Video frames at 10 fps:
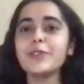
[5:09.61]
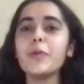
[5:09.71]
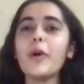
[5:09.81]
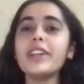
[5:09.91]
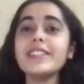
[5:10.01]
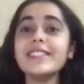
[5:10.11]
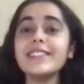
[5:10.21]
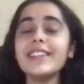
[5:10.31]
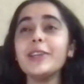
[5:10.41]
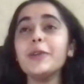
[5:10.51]
So what is
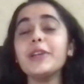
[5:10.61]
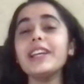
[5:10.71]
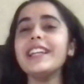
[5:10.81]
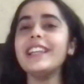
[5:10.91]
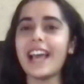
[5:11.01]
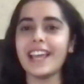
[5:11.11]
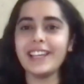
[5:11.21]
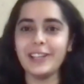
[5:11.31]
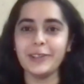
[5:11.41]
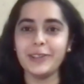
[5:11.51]
the thing you really like
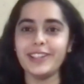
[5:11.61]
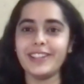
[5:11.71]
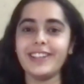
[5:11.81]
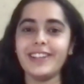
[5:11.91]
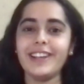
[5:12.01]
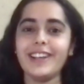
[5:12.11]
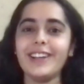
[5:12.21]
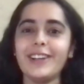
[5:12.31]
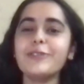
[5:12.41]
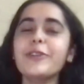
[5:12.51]
here
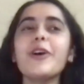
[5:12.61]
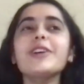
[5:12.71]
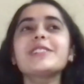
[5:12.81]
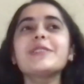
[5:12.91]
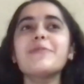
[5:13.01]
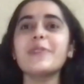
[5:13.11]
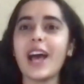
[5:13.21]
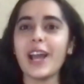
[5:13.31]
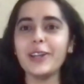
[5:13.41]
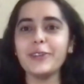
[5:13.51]
of course, the
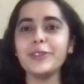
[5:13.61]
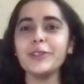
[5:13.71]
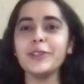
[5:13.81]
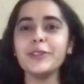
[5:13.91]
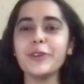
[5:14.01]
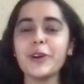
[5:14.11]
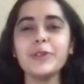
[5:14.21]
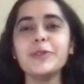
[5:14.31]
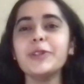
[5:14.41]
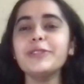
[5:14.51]
pride of the uniform
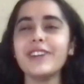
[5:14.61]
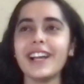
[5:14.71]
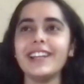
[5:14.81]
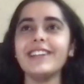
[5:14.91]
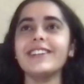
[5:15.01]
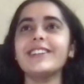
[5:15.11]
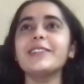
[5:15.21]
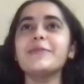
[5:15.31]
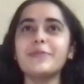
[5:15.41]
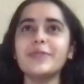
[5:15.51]
you won't find
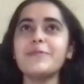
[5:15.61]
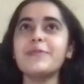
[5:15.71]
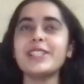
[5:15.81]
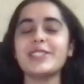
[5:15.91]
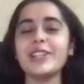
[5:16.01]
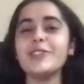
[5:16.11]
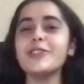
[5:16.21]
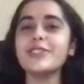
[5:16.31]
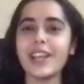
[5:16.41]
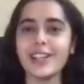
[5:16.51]
here, the
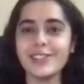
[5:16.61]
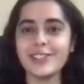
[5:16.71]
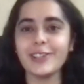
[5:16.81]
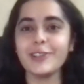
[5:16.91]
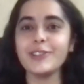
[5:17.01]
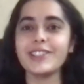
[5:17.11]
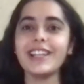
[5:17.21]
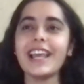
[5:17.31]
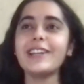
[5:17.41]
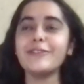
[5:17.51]
prestigious institution
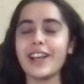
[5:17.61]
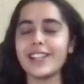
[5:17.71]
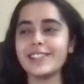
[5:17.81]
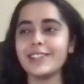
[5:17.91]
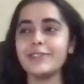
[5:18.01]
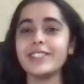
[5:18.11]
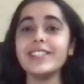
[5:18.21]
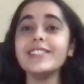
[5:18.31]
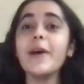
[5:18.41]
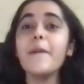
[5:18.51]
like Defense
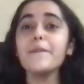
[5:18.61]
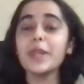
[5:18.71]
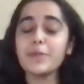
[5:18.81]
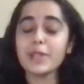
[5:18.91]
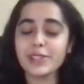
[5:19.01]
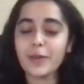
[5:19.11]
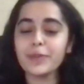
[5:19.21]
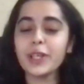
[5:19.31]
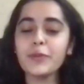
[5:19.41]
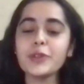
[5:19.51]
Services, but
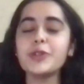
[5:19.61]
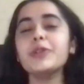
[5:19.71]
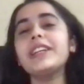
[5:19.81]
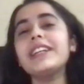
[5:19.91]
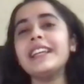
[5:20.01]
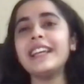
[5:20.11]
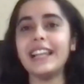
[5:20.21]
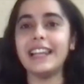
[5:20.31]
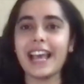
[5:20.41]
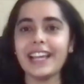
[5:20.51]
something which you
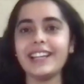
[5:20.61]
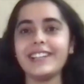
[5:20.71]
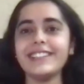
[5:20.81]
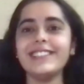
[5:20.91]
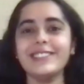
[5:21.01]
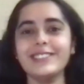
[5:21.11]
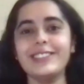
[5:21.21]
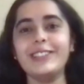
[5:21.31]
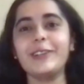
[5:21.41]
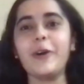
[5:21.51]
really like here,
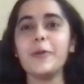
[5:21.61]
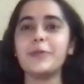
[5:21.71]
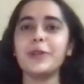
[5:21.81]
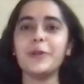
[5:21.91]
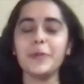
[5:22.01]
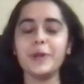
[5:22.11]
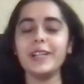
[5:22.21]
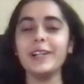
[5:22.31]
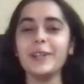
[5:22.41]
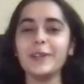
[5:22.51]
the corporate
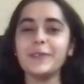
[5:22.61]
world.